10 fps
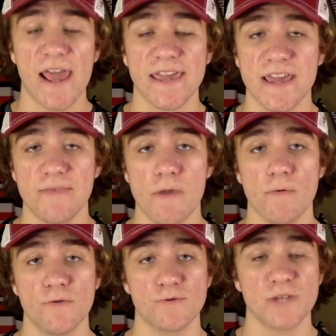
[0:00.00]
aka the people
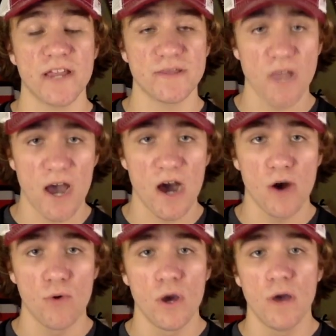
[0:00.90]
who said
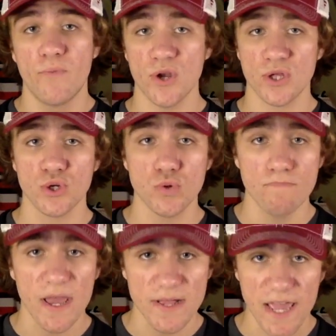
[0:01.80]
no, put $2
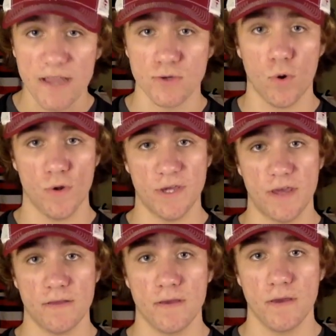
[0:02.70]
million towards it.
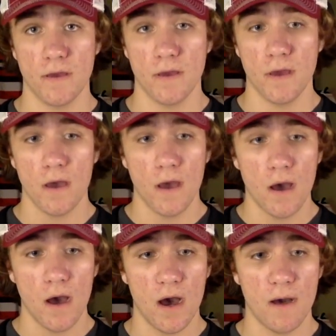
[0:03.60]

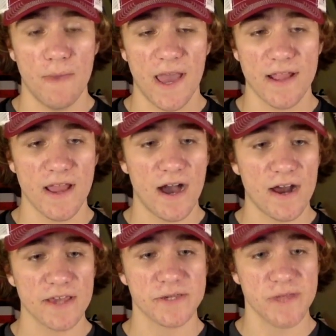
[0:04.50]
And
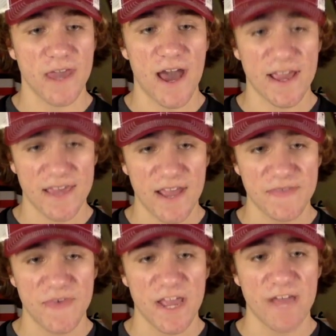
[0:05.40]
honestly, I
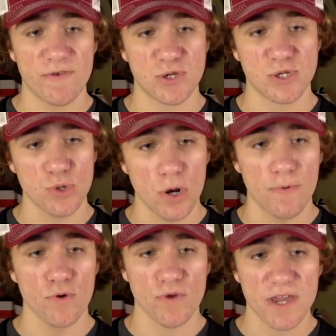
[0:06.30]
can't think of a
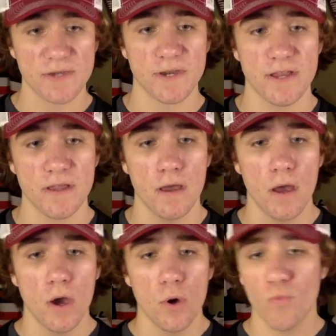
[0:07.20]
suitable reason
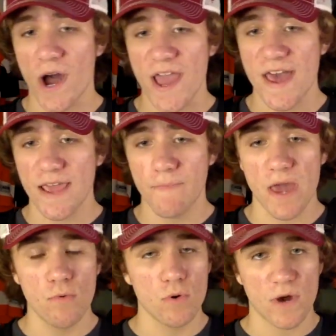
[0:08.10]
why
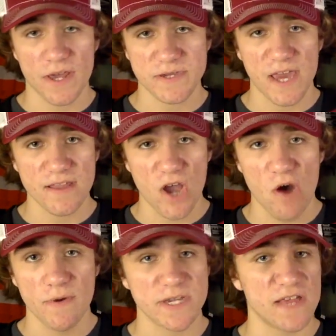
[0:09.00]
anybody would want to say
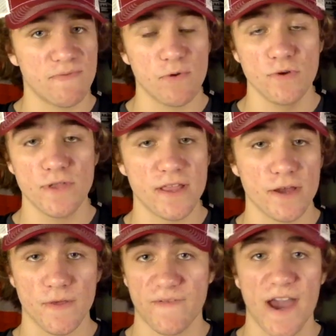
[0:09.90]
no besides people who didn't
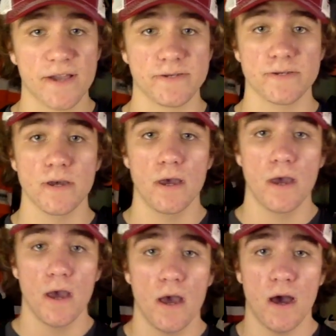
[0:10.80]
know the facts
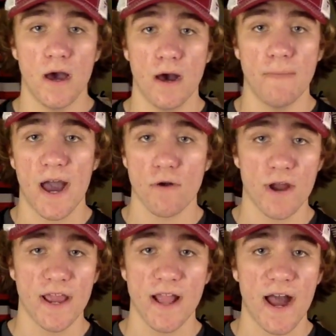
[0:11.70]

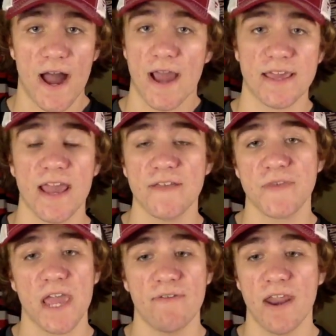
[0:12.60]
outright. I can't
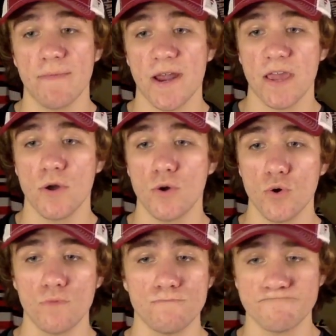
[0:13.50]
think of anybody who